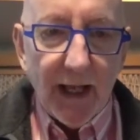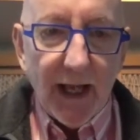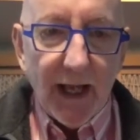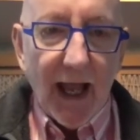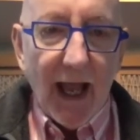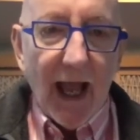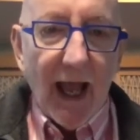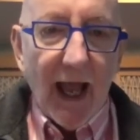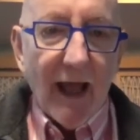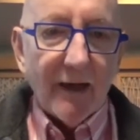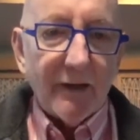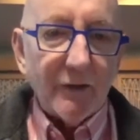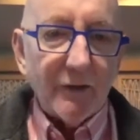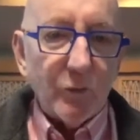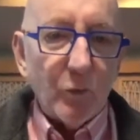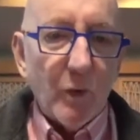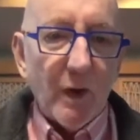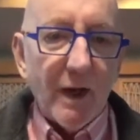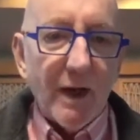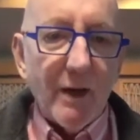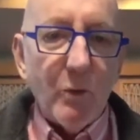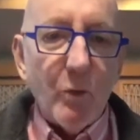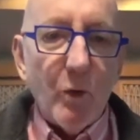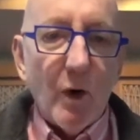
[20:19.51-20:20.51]
And
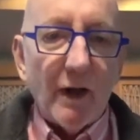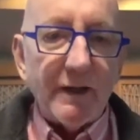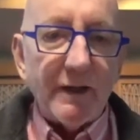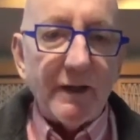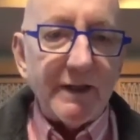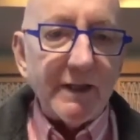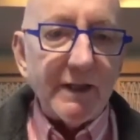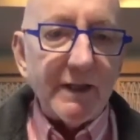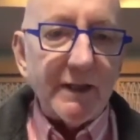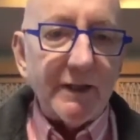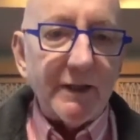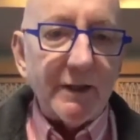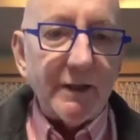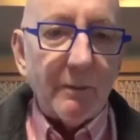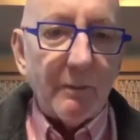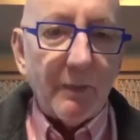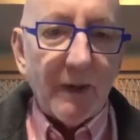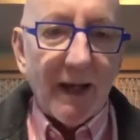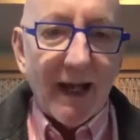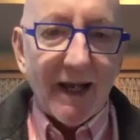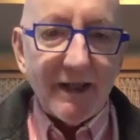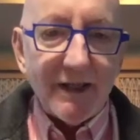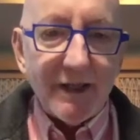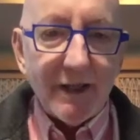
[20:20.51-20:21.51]
we wanted to
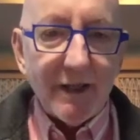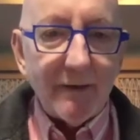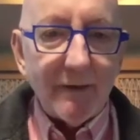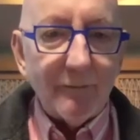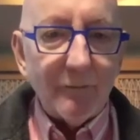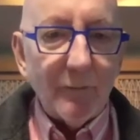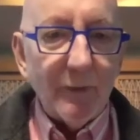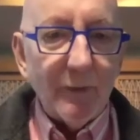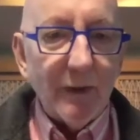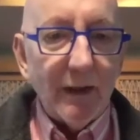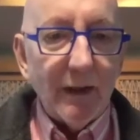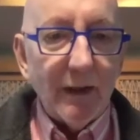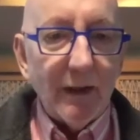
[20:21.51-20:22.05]
bless him